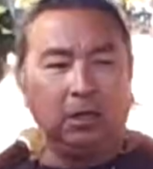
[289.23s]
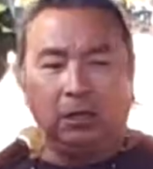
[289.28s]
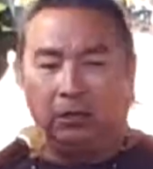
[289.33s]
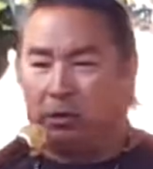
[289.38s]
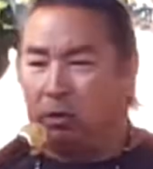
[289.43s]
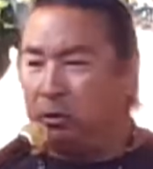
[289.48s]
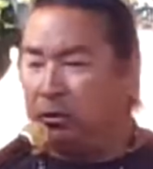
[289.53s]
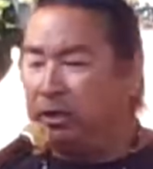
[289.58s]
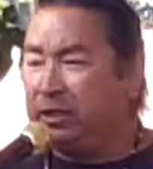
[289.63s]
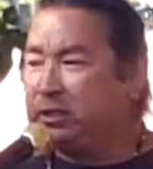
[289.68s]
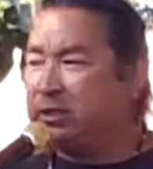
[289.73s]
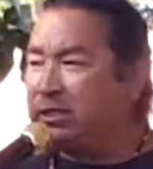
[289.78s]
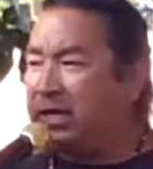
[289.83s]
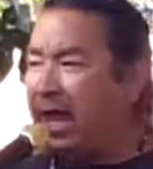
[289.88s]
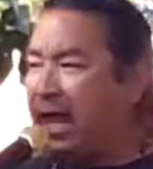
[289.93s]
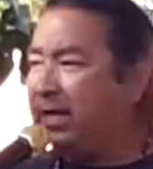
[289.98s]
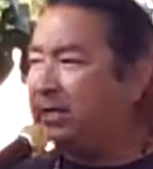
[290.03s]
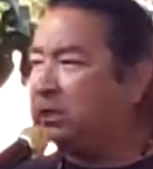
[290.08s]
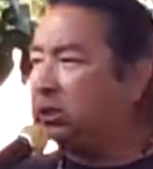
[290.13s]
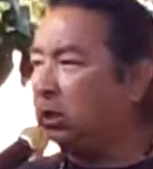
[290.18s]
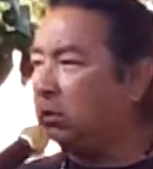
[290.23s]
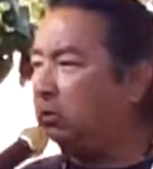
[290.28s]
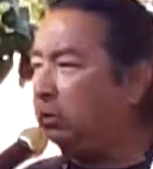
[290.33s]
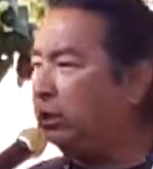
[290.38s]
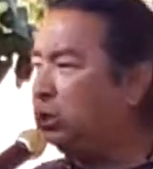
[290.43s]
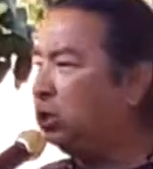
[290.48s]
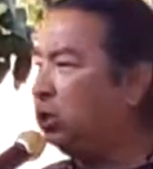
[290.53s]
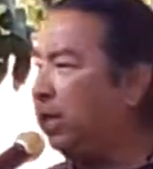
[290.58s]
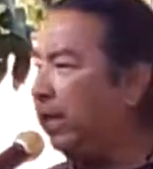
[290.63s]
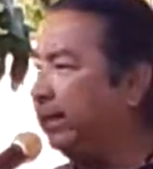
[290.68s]
So this dance
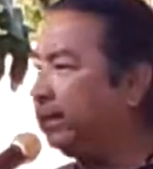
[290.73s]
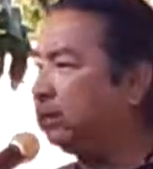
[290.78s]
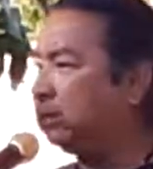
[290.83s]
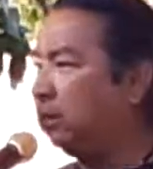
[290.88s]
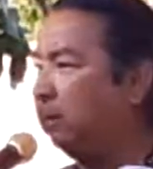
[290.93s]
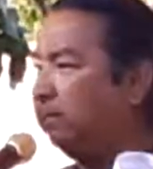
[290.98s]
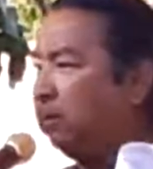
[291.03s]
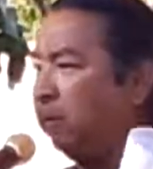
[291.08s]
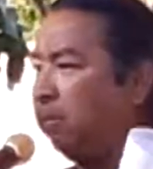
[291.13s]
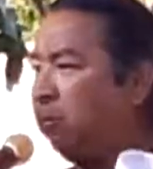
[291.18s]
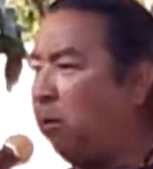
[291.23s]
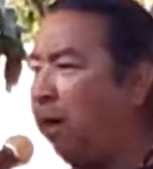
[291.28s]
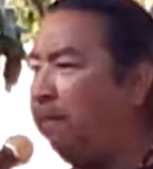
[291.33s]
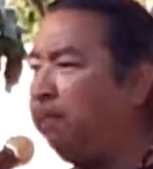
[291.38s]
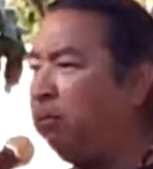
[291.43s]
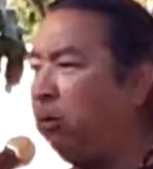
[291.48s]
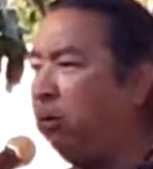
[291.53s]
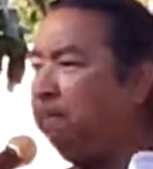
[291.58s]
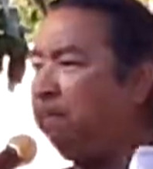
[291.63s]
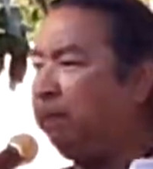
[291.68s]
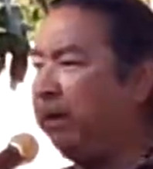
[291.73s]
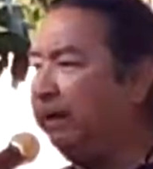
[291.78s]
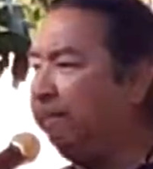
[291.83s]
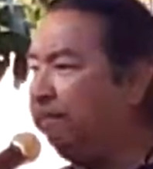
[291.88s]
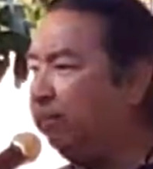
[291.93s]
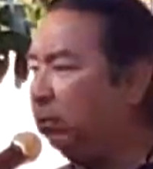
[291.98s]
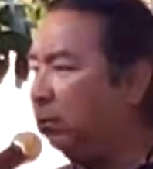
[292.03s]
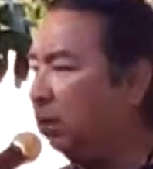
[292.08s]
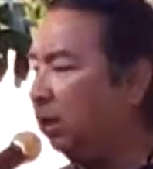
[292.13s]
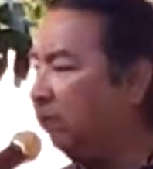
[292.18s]
originates from the Pueblo
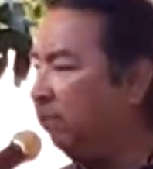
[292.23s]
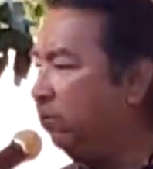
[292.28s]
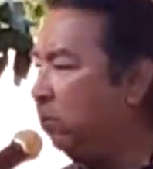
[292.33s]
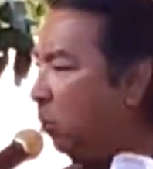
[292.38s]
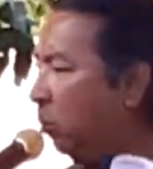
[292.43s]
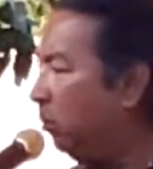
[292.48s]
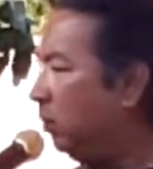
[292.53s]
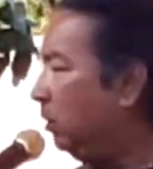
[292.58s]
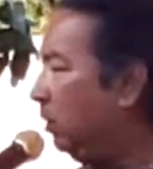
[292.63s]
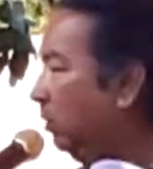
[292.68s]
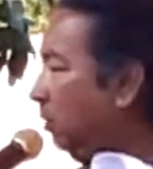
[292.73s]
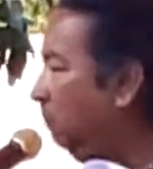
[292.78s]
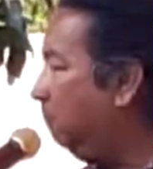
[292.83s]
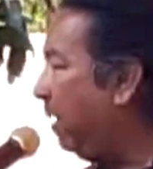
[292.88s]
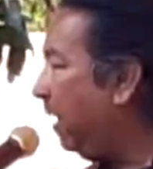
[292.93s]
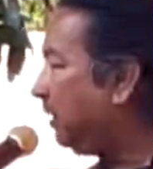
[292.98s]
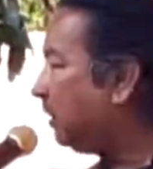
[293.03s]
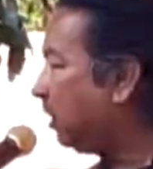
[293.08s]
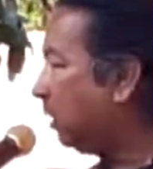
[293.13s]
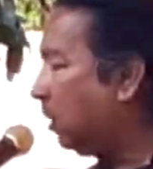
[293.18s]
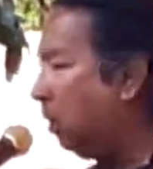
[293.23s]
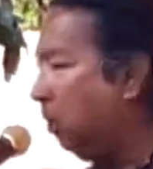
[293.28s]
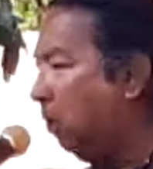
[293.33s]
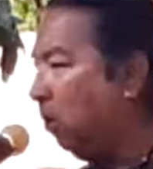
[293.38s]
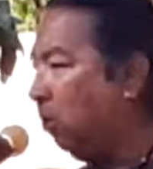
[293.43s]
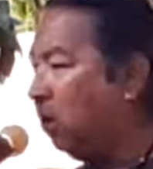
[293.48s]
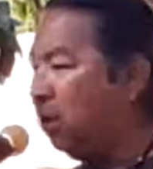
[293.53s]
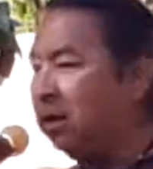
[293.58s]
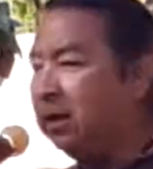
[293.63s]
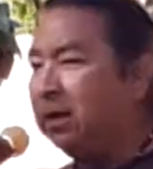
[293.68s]
people of northern New
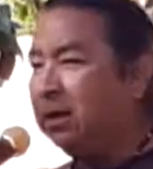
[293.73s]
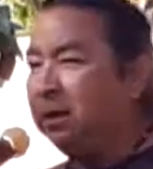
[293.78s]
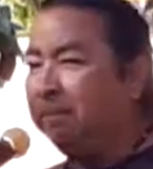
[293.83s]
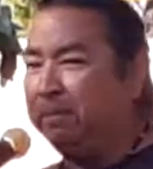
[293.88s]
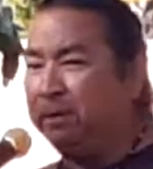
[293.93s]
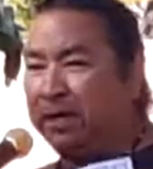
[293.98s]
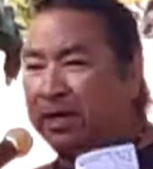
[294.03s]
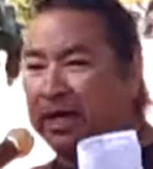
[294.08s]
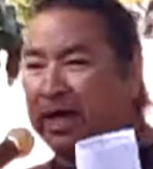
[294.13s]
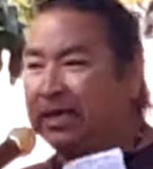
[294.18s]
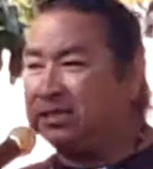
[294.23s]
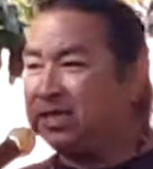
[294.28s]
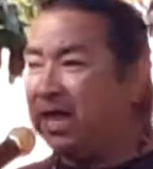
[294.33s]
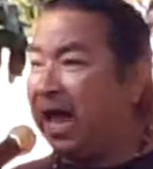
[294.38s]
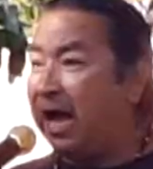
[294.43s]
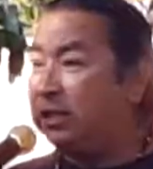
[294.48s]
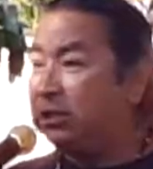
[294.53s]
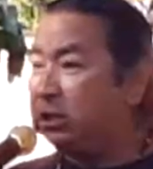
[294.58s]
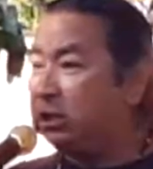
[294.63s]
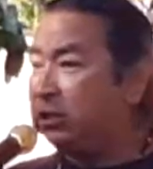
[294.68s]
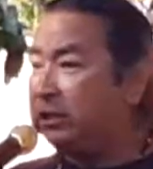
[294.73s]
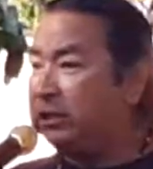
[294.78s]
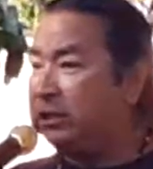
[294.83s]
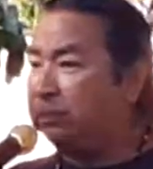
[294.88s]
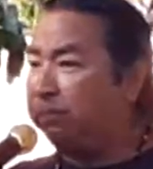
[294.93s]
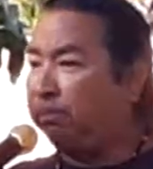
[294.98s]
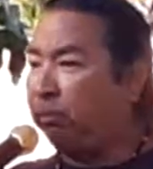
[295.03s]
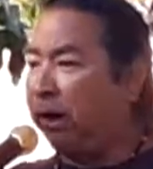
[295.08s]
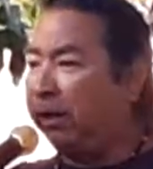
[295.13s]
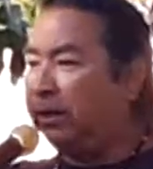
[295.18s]
Mexico, but it has actually
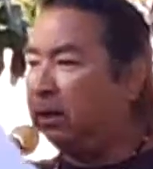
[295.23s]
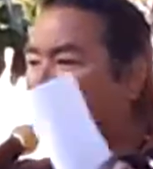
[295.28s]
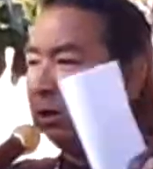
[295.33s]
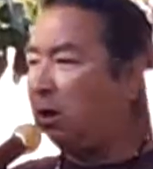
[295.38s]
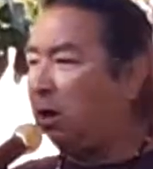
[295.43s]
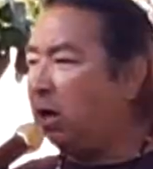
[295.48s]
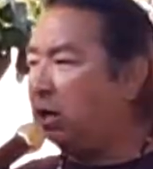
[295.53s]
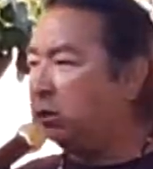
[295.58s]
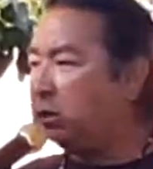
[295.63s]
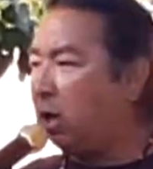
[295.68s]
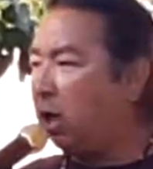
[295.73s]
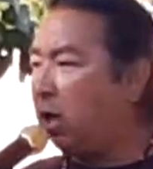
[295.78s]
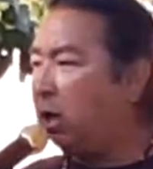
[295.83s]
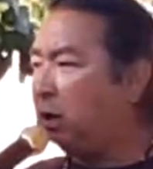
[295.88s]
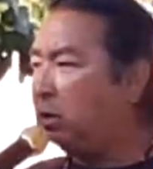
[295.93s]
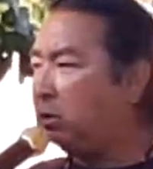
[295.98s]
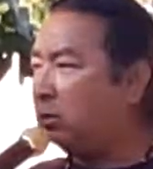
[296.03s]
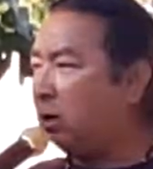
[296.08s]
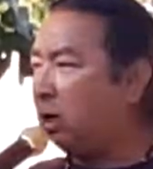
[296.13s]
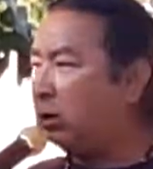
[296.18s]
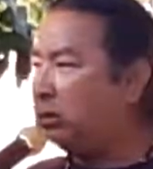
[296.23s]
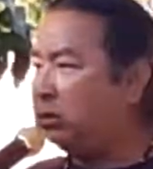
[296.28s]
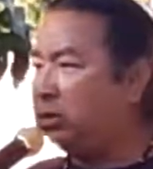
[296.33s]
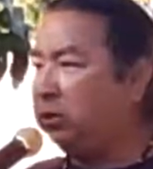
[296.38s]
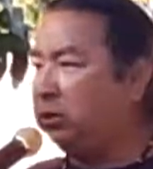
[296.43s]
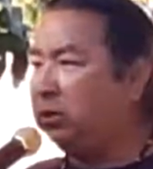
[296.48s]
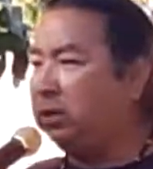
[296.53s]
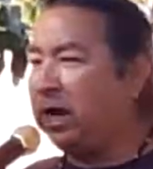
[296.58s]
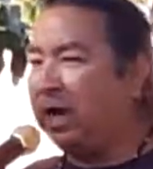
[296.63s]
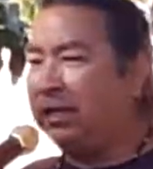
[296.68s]
spread all across the
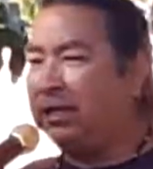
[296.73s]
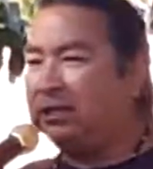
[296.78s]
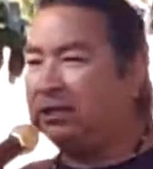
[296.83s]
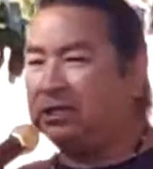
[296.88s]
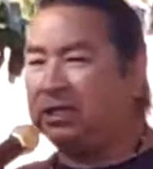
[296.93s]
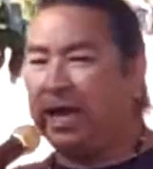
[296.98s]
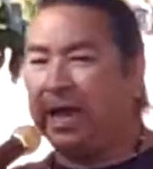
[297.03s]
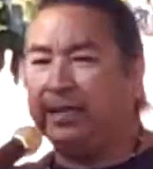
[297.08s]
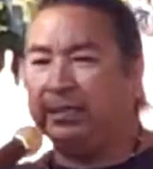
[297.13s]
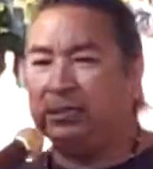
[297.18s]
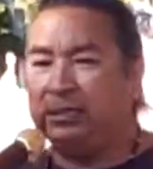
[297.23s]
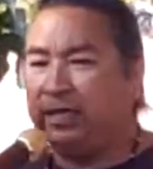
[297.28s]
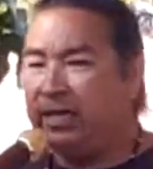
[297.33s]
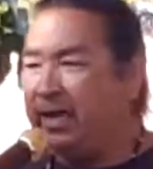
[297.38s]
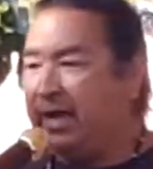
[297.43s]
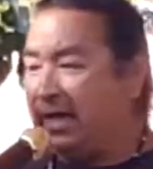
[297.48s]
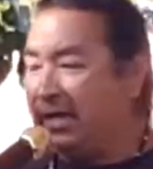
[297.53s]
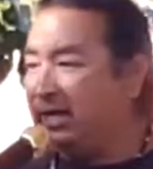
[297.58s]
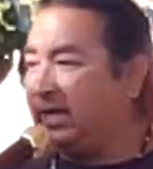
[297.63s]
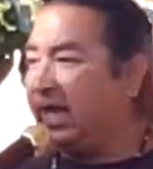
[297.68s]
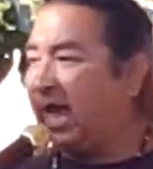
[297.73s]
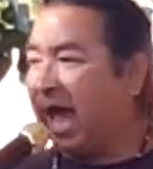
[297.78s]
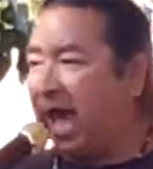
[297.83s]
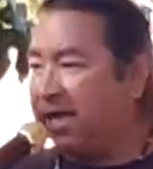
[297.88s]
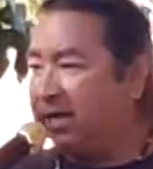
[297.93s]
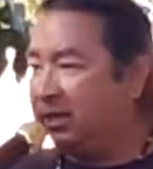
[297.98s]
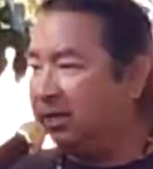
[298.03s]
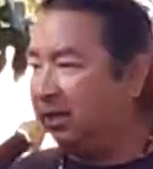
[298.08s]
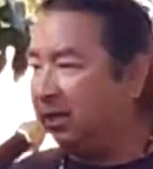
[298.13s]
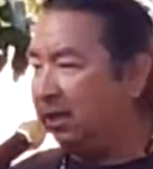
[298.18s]
United States and
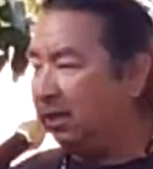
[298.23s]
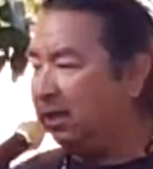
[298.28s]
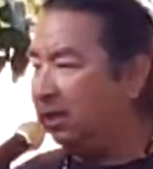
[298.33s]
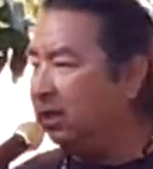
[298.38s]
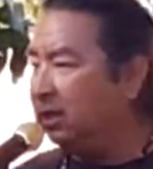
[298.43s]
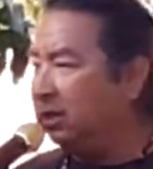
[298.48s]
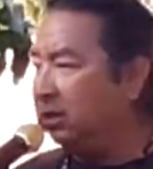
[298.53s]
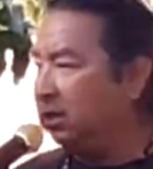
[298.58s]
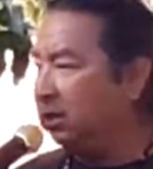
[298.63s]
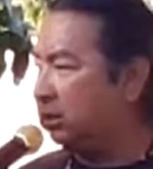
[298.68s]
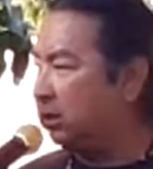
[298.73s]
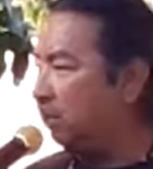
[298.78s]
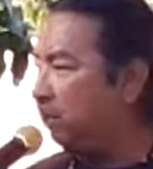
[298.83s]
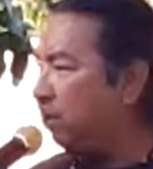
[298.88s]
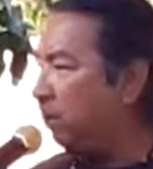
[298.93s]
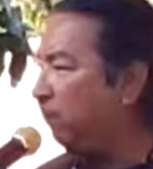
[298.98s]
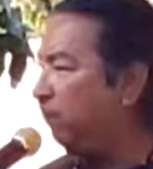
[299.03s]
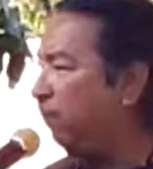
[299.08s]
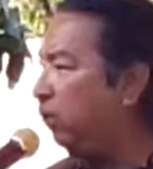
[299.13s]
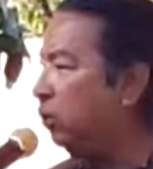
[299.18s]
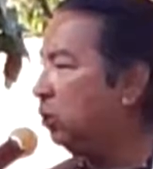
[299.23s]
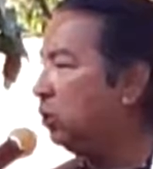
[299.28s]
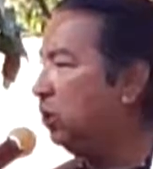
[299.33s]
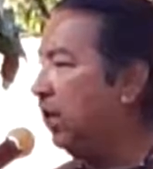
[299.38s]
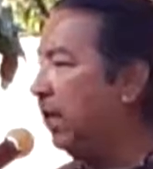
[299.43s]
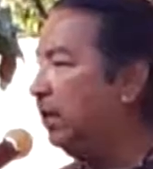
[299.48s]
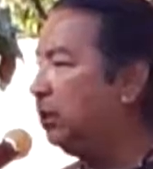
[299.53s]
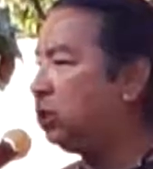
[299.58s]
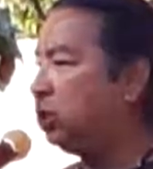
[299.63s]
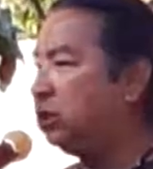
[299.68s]
Canada to some of the First
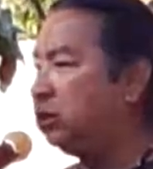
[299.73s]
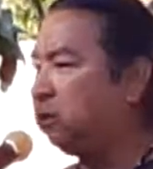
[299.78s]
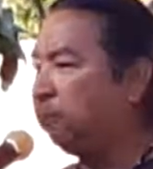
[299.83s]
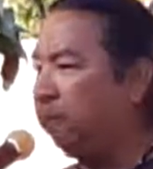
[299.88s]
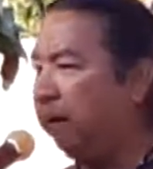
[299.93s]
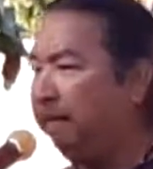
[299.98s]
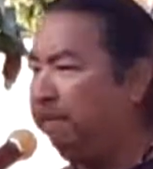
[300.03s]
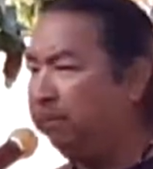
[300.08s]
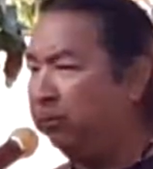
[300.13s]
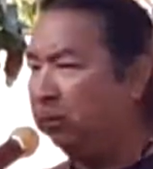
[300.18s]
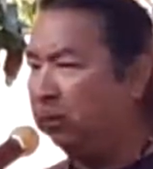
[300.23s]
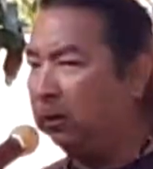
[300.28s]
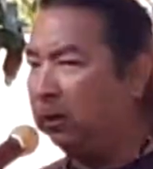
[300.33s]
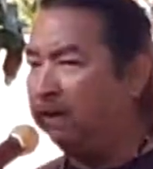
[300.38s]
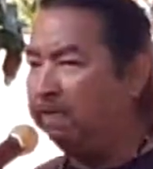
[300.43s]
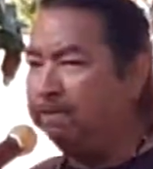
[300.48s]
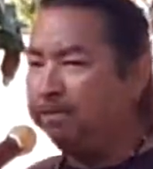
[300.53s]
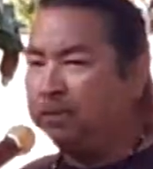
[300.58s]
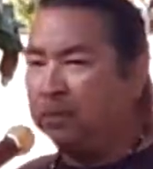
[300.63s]
Nations people.